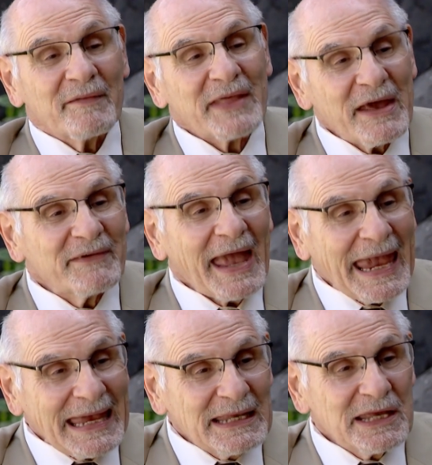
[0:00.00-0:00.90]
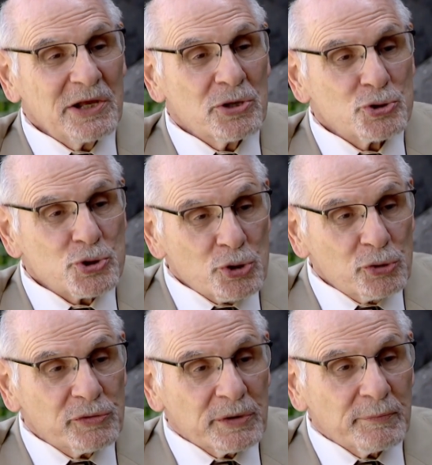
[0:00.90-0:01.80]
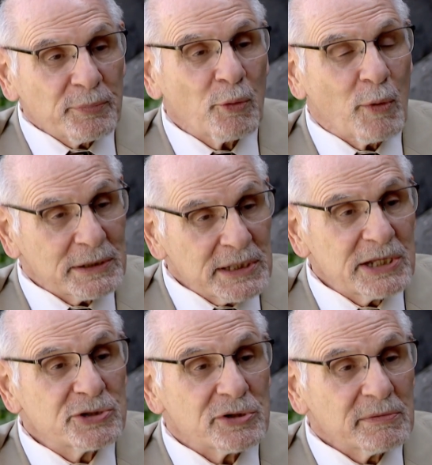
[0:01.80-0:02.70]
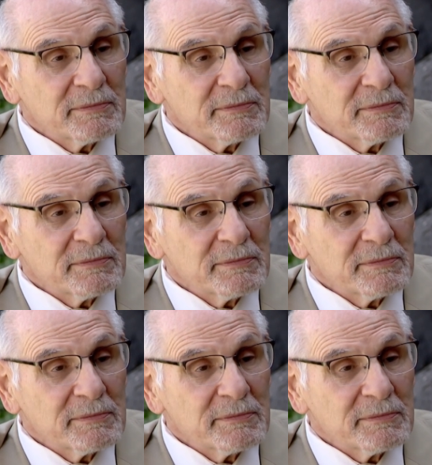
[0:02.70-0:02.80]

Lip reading: They have 80 children per one teacher.